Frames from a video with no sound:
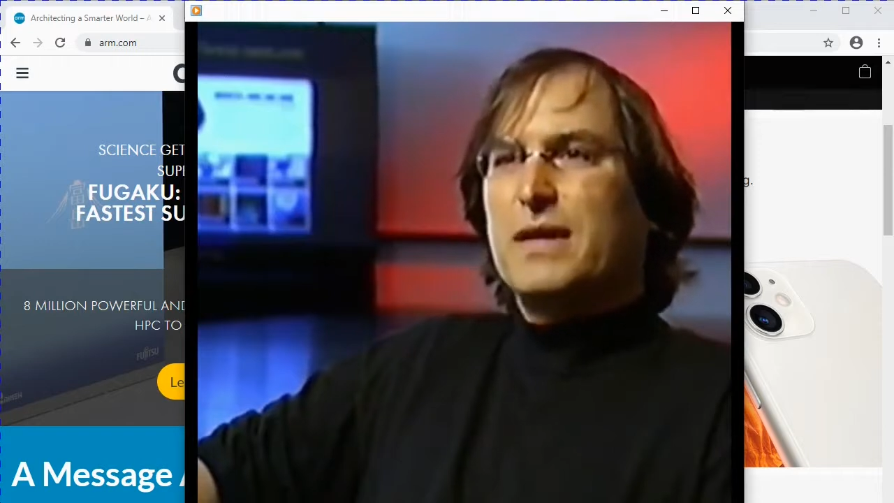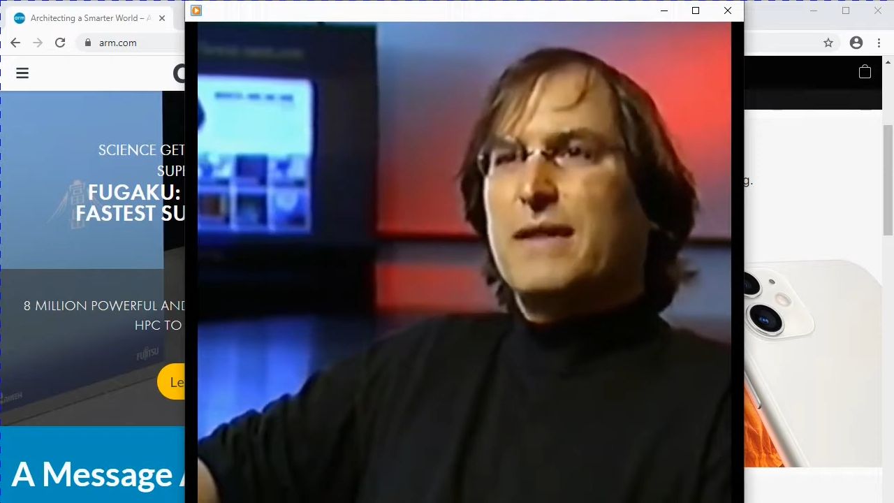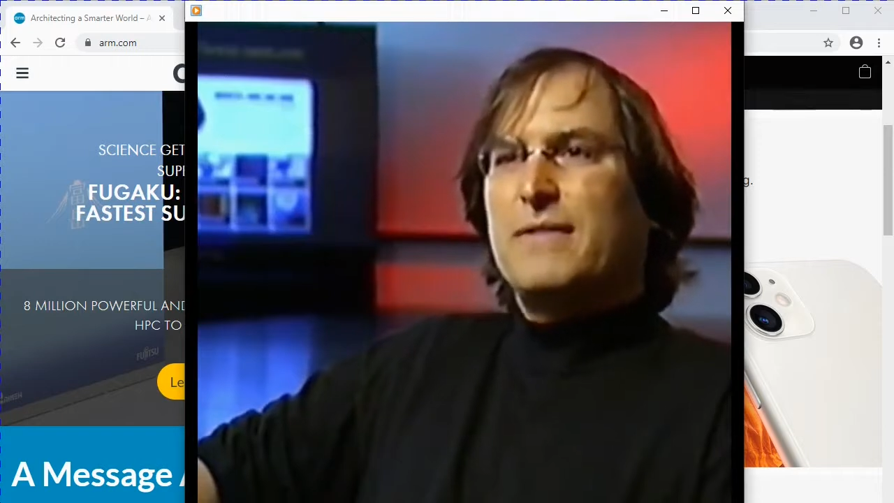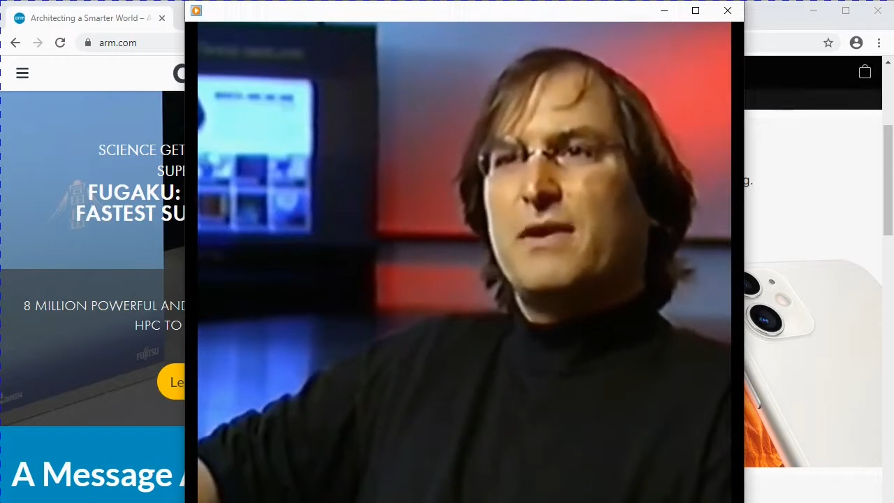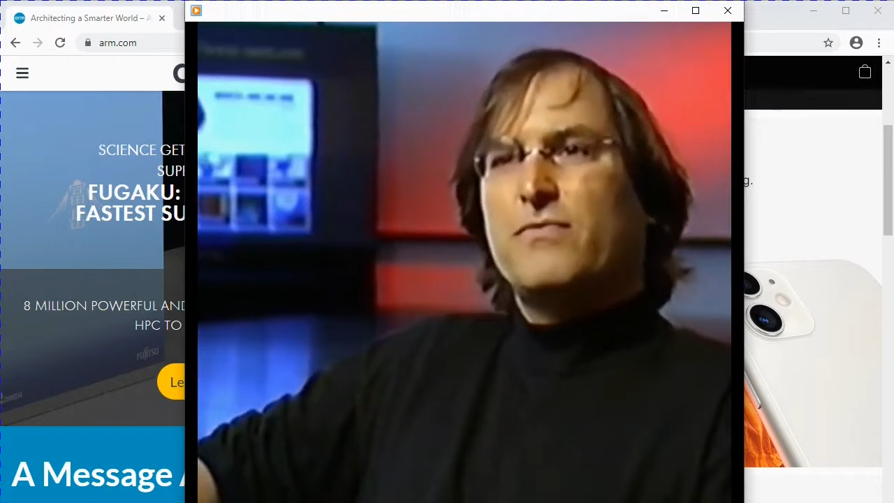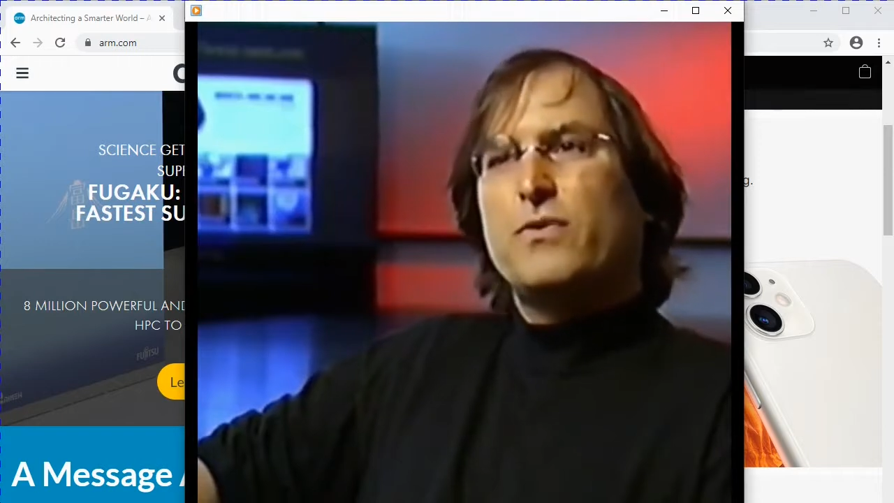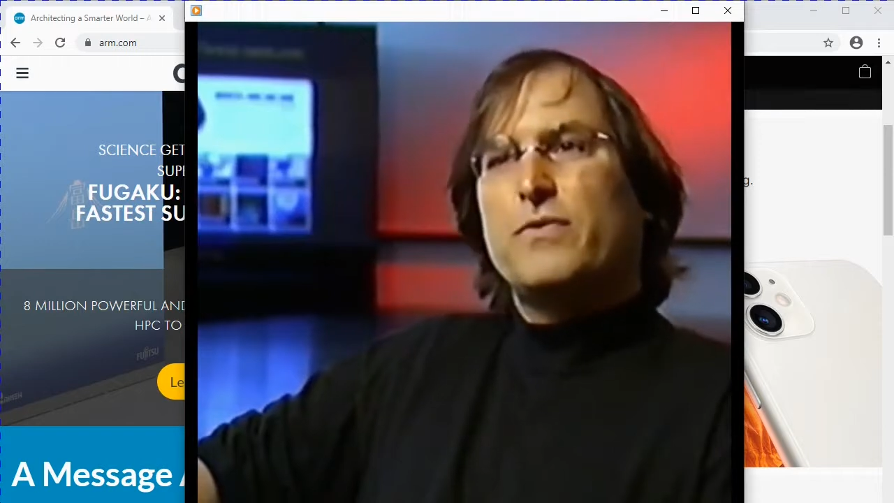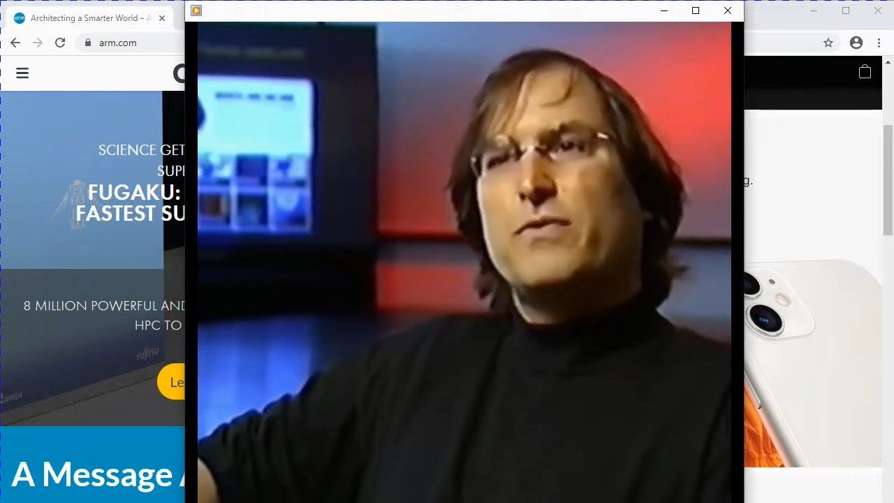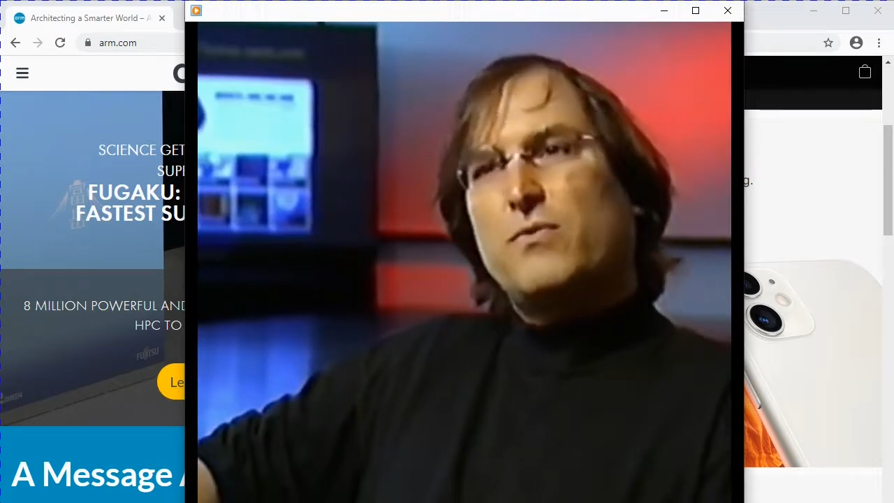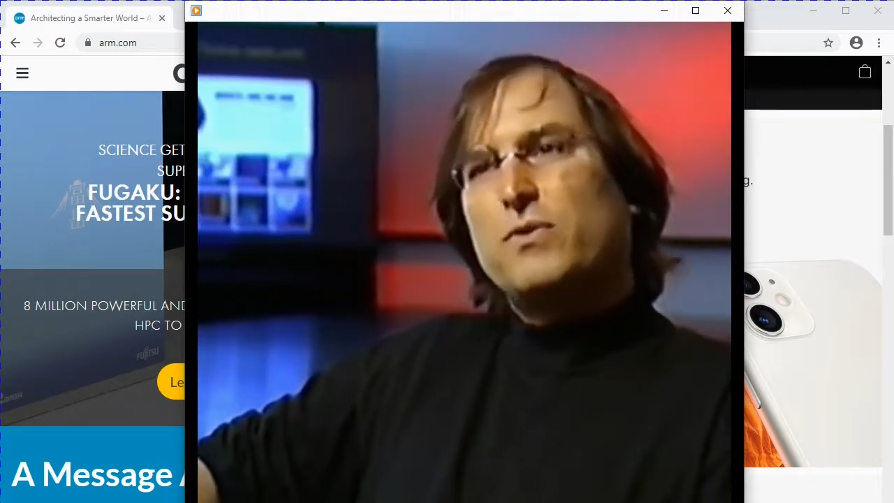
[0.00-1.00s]
Therefore,
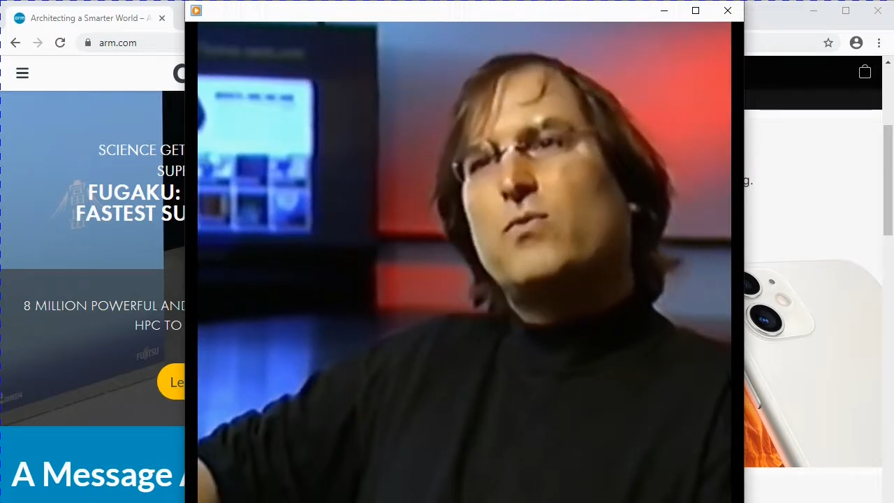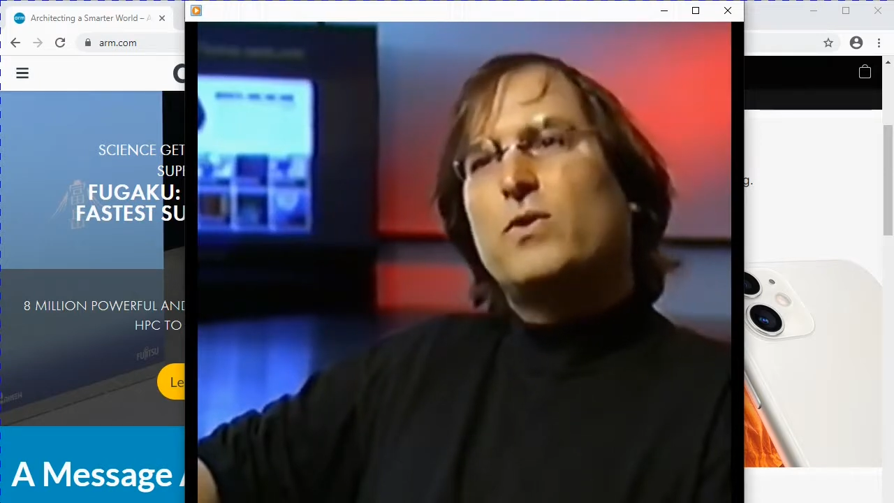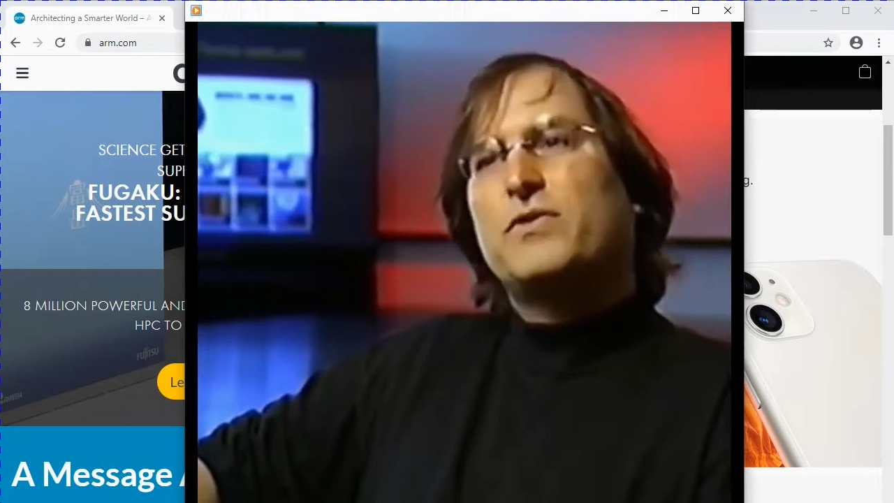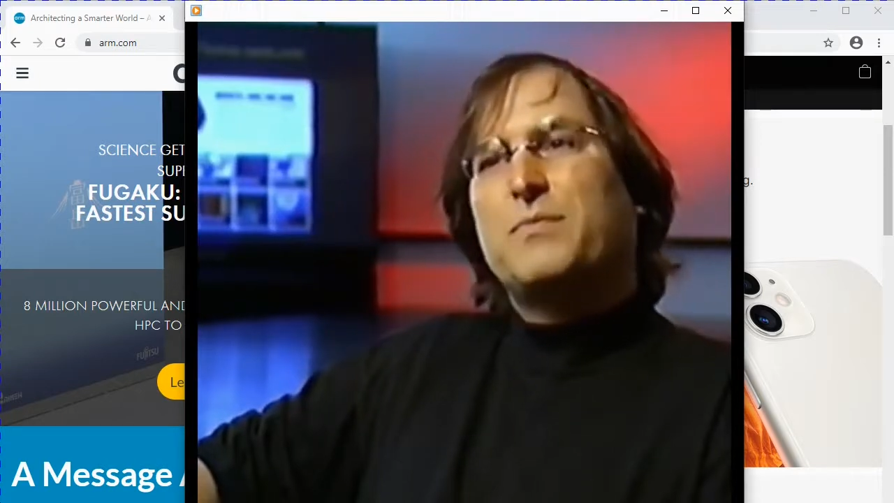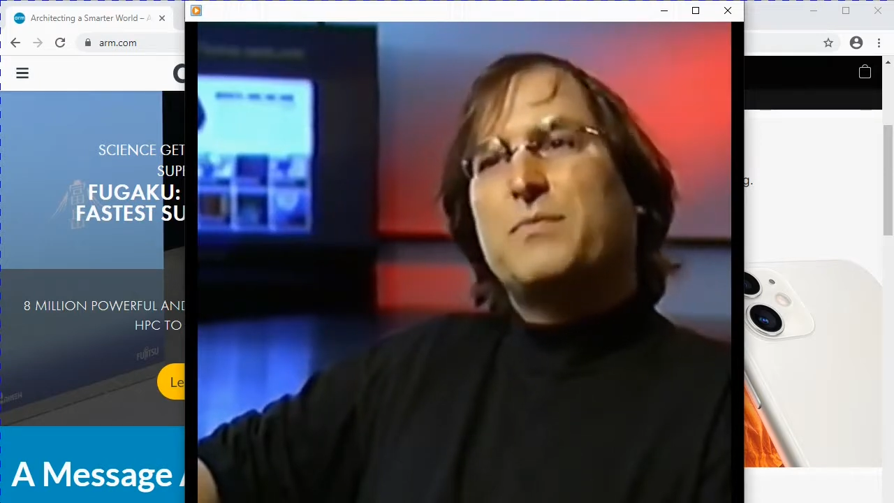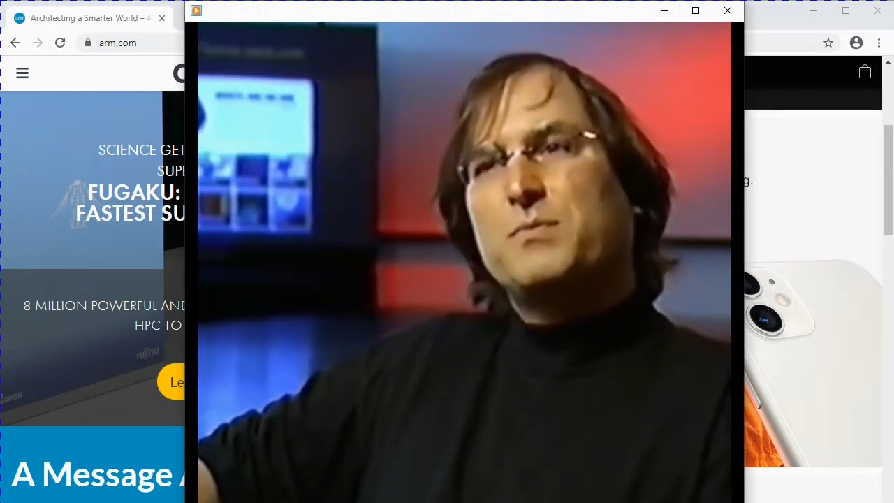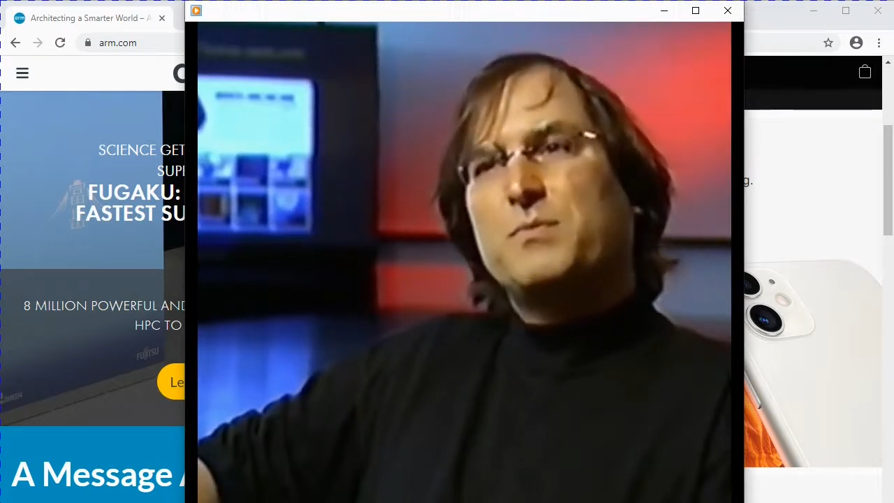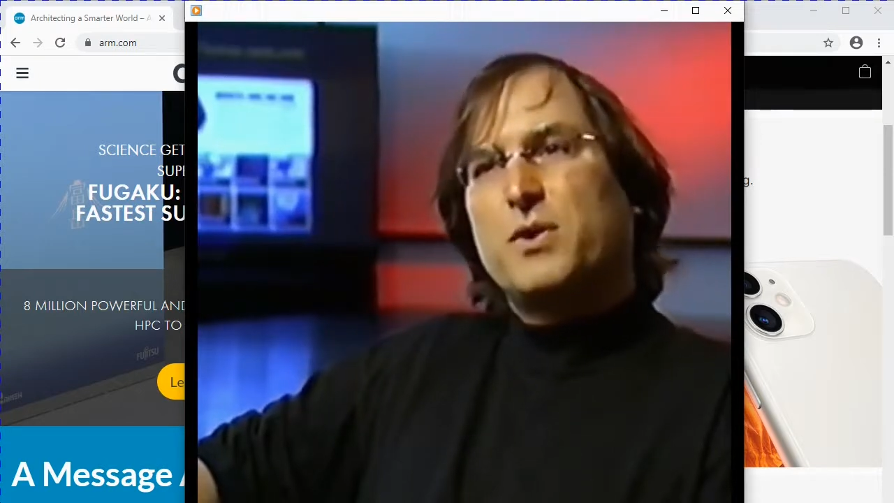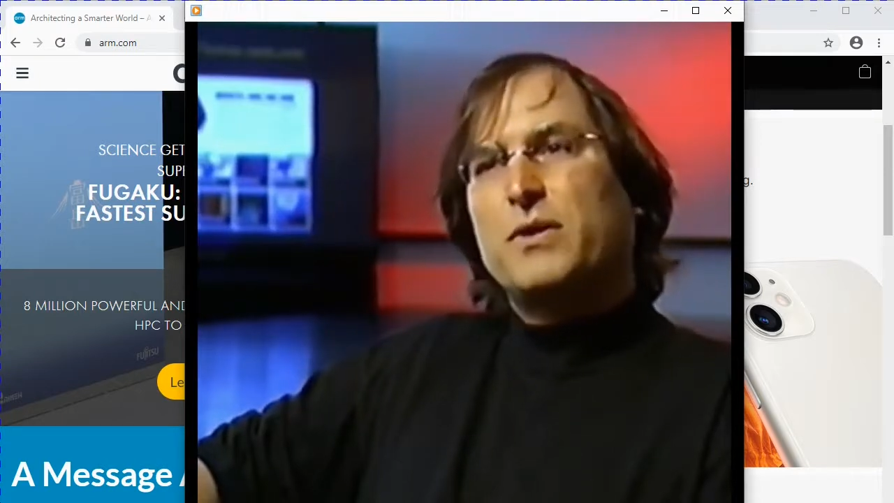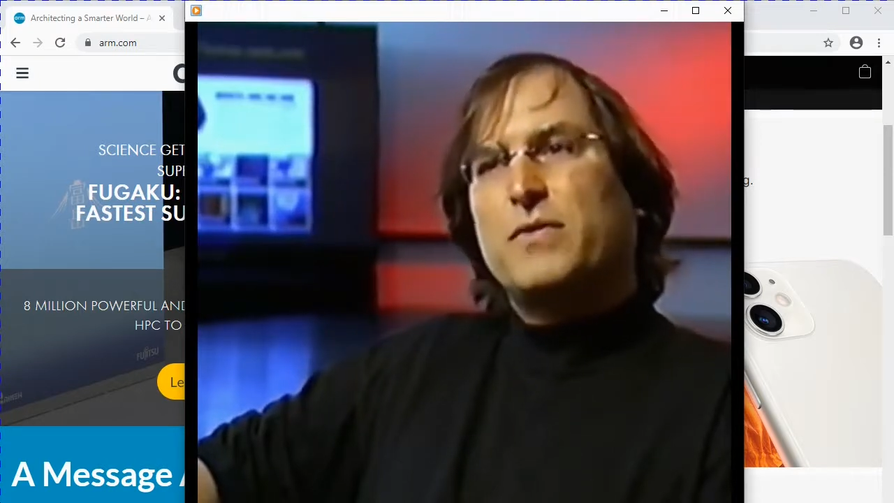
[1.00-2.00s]
they were the ones that got promoted,